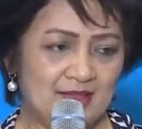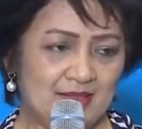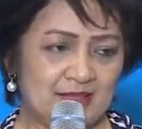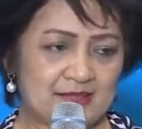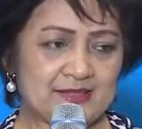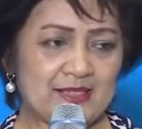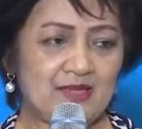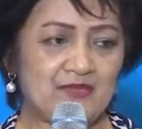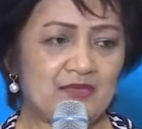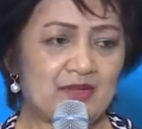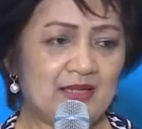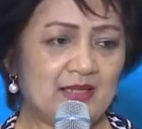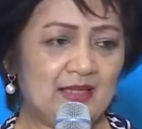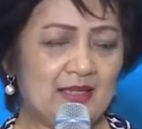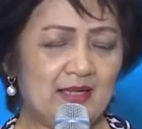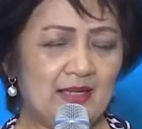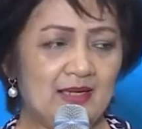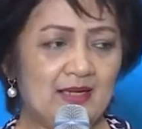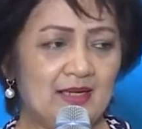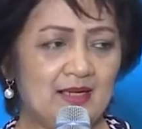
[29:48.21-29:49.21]

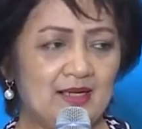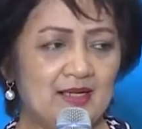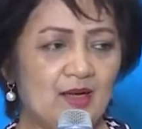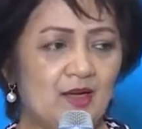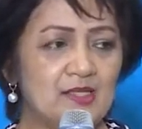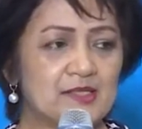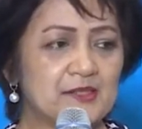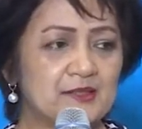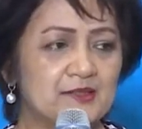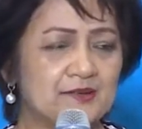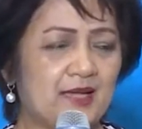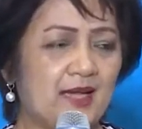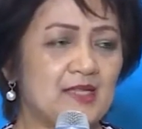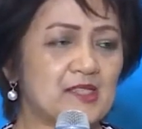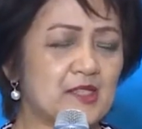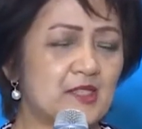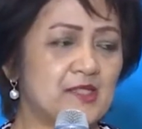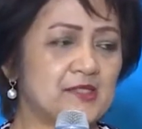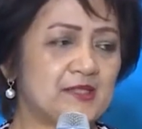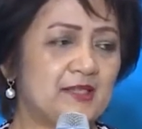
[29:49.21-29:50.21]
several
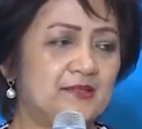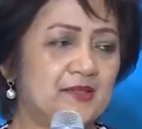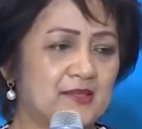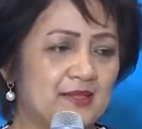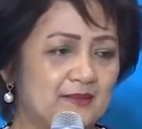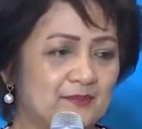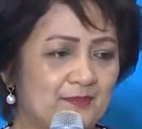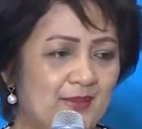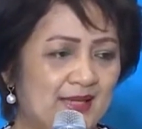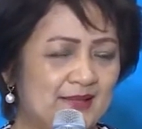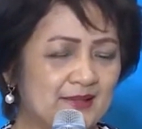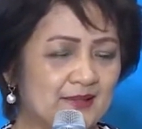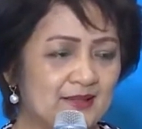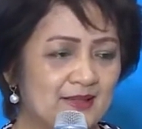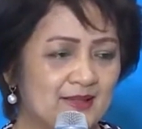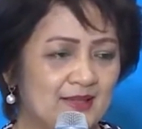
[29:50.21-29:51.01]
consultations and treatment.